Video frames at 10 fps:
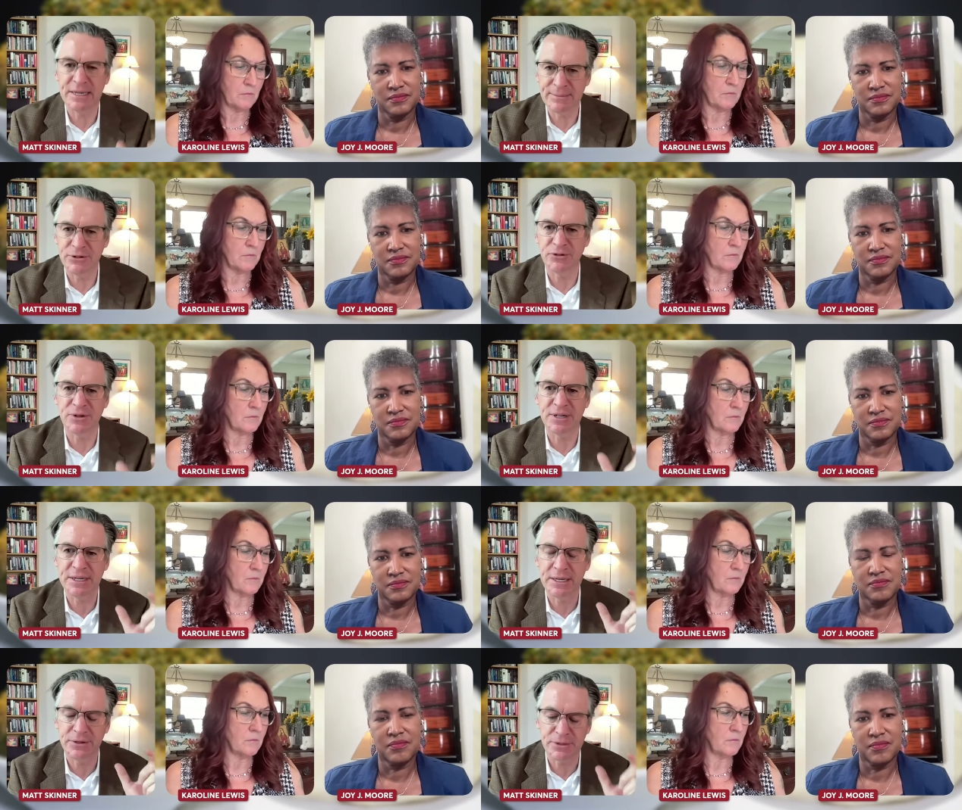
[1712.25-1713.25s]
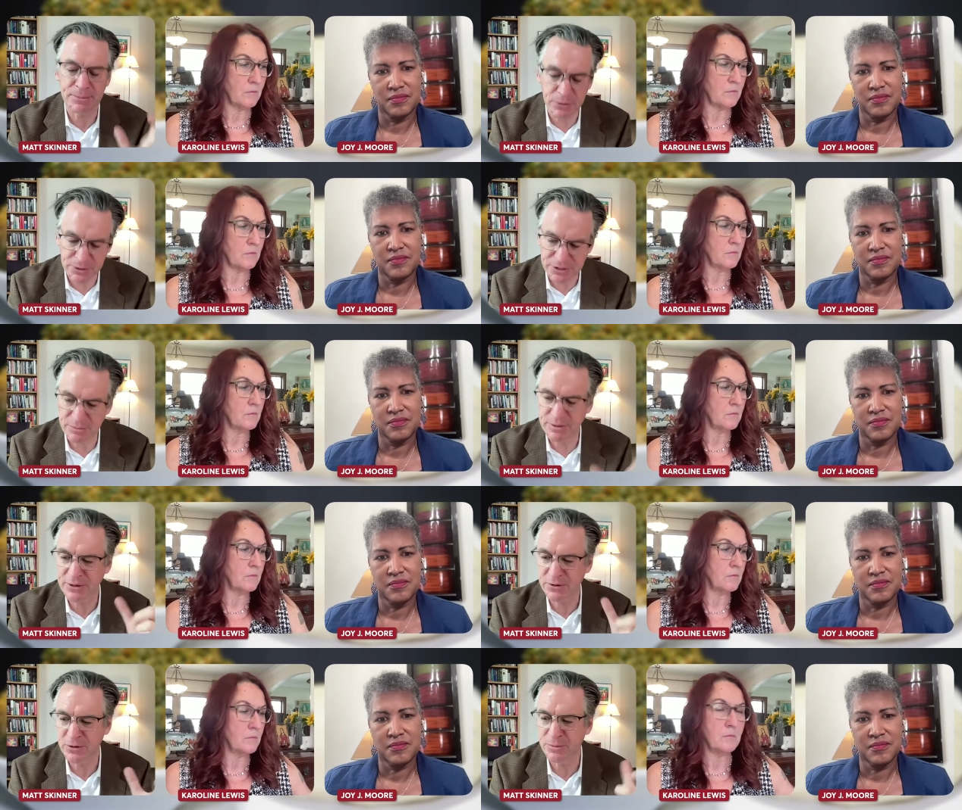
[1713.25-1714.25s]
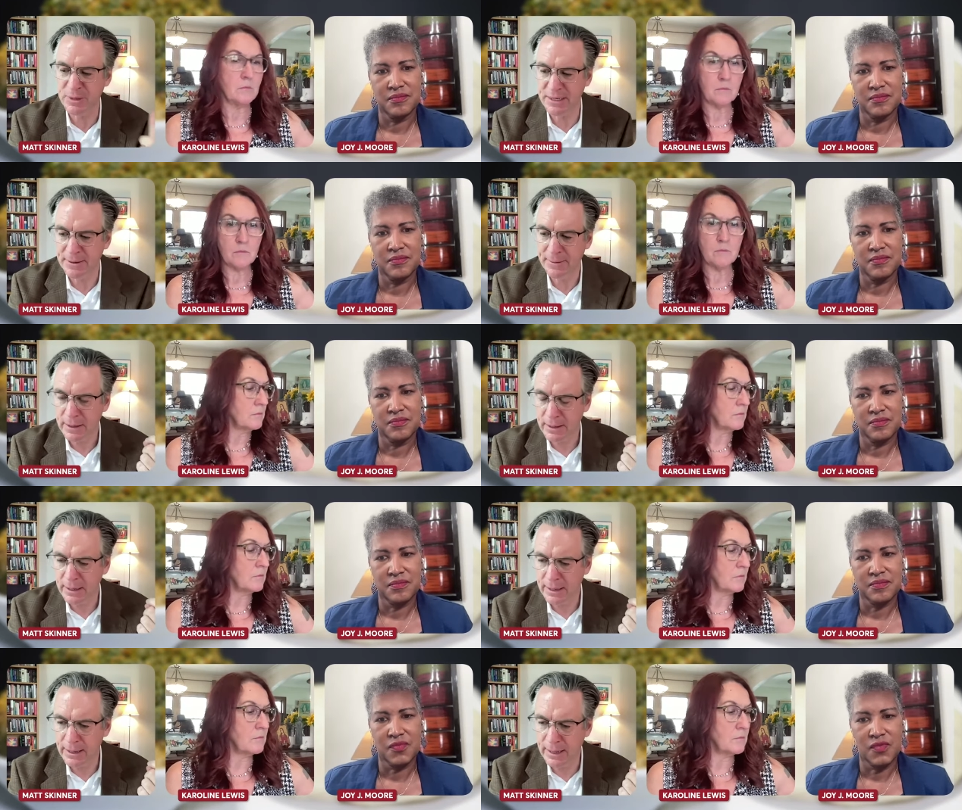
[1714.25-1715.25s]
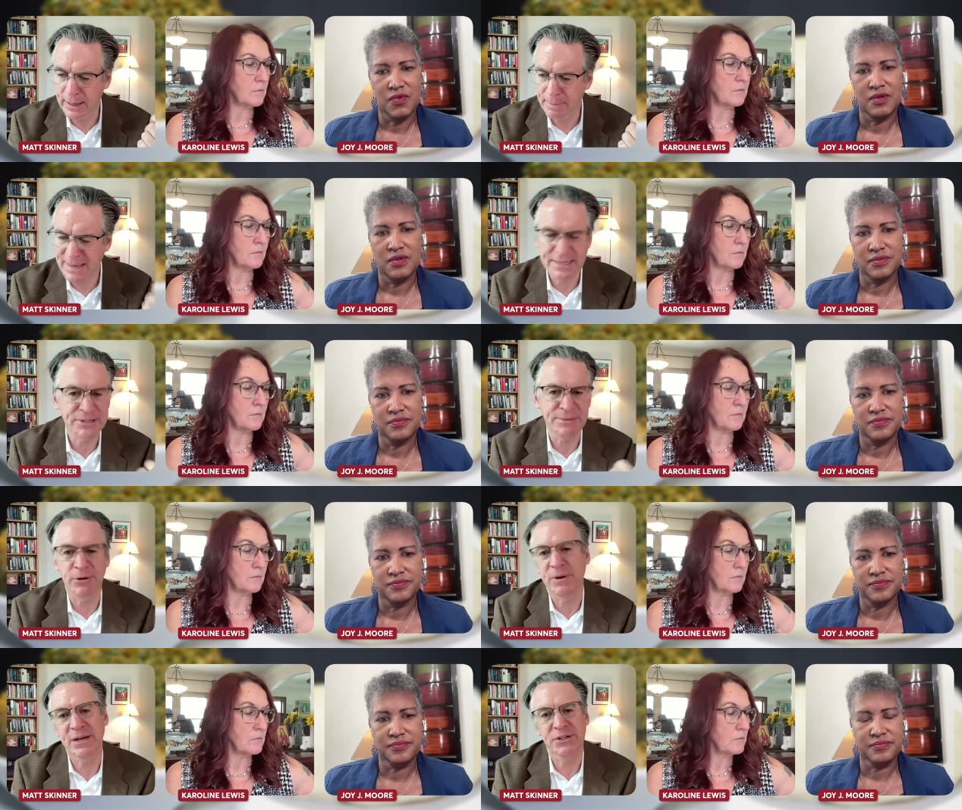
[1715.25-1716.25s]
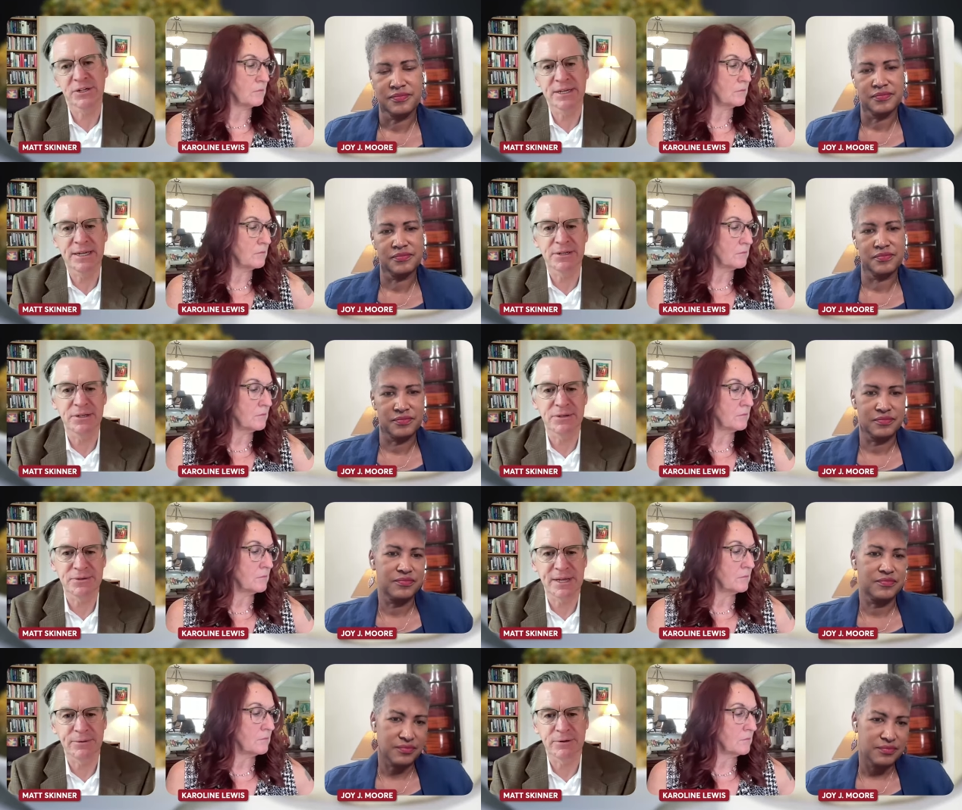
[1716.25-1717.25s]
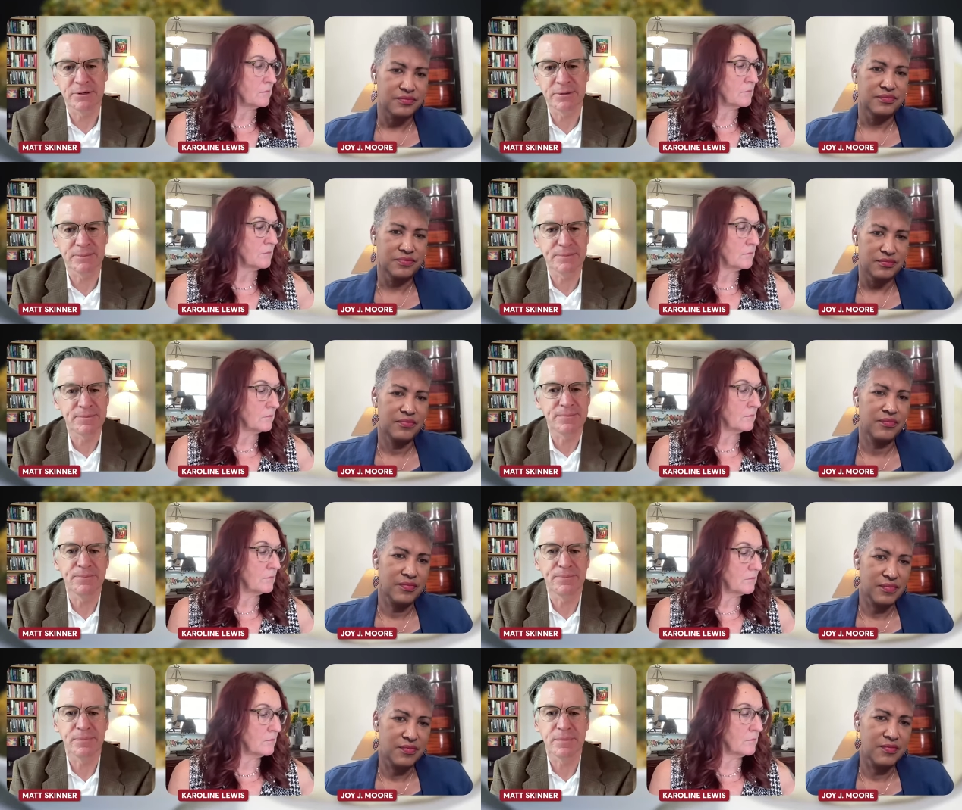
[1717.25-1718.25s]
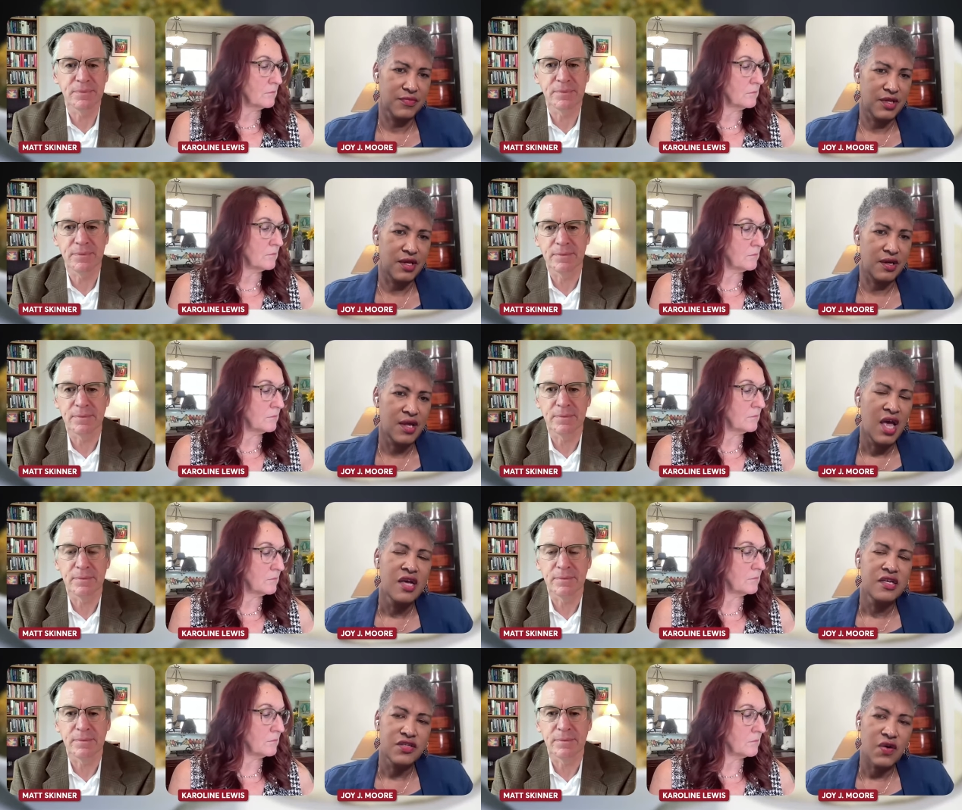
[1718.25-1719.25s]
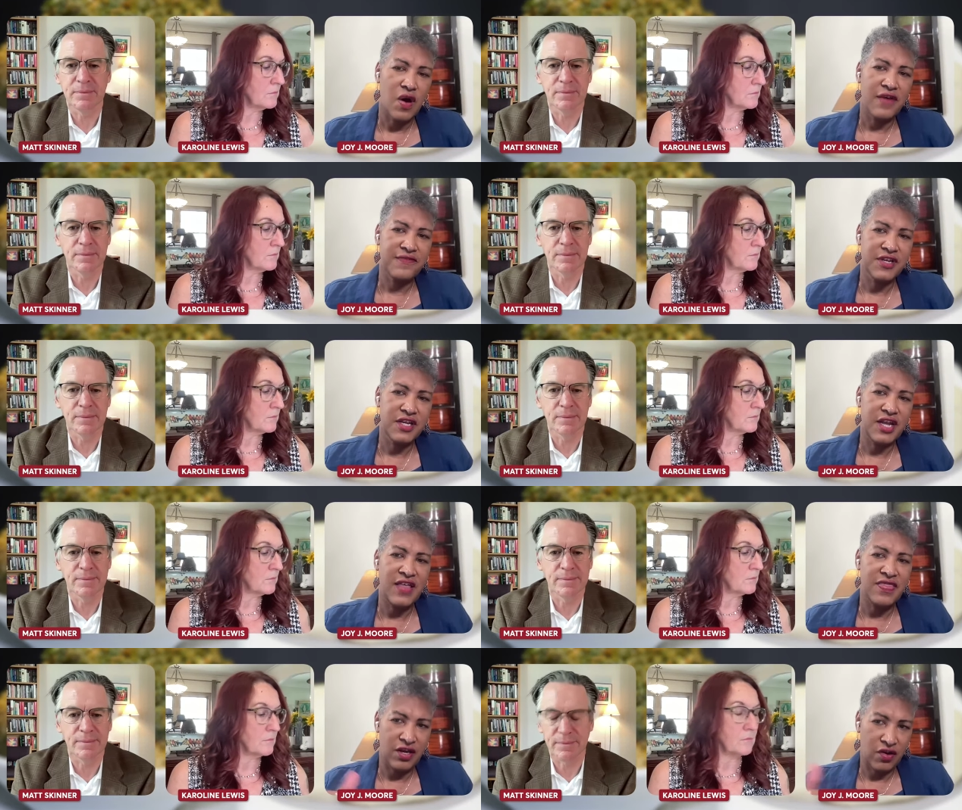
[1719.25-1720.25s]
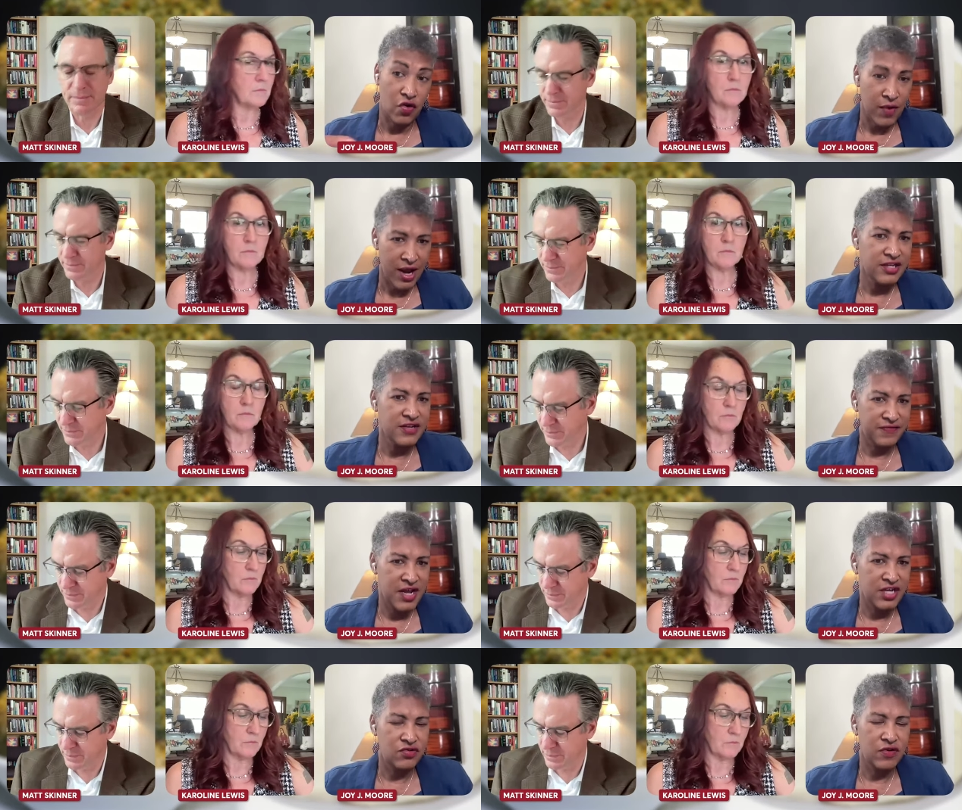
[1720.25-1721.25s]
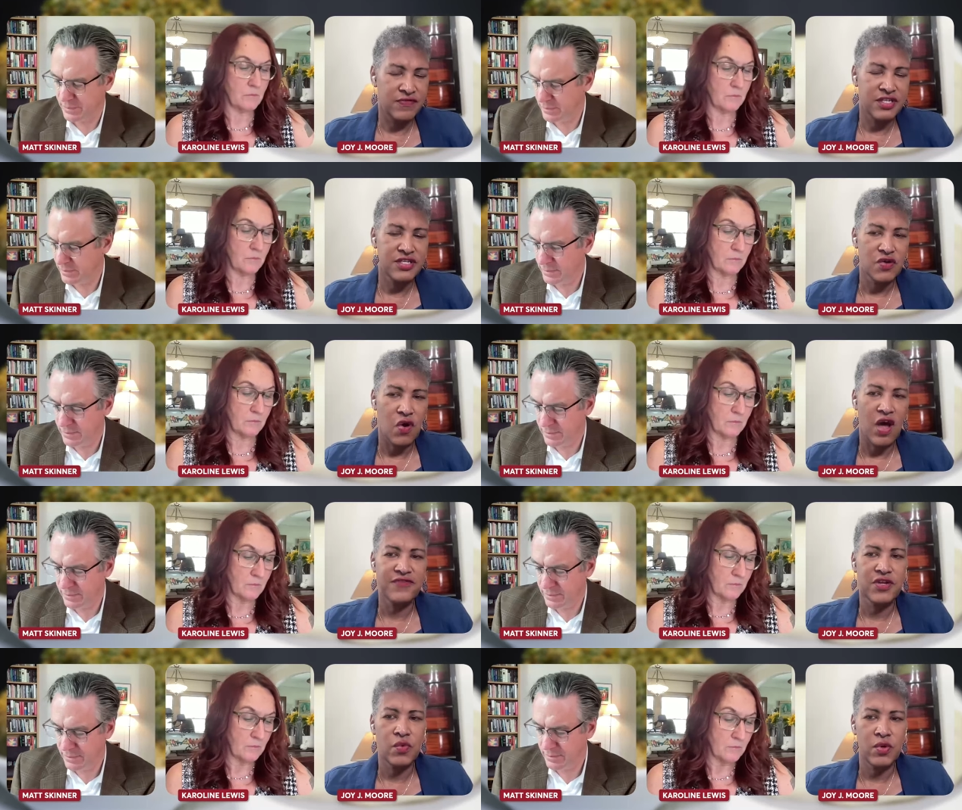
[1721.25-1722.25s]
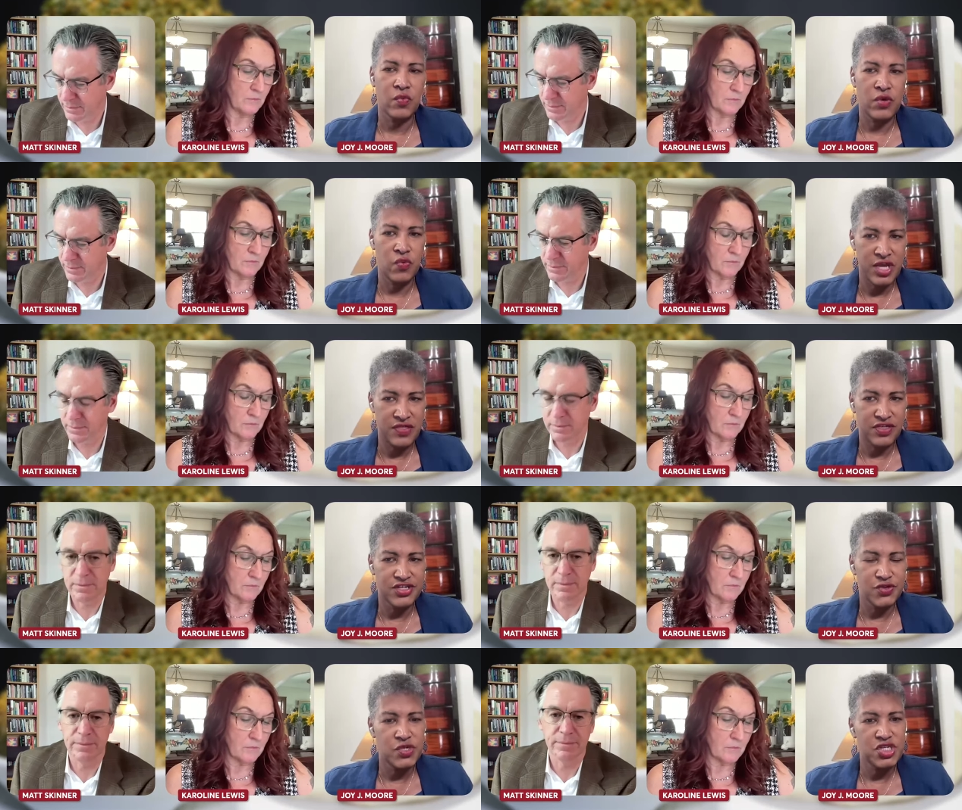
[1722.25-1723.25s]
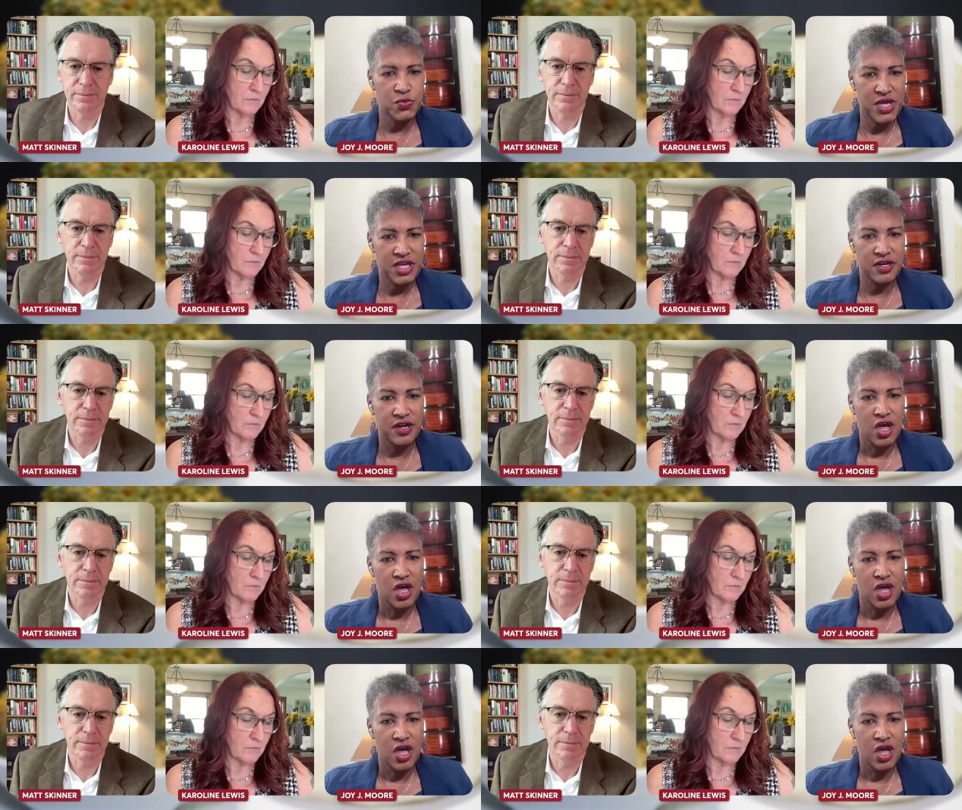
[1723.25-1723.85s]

Speaker 1: imagery is important to be heard, but uh, might need some correction again to use that word.
Speaker 2: Mm -hmm. Mm-hmm. So often, in the corrective nature of this, so often when we read this, we spend,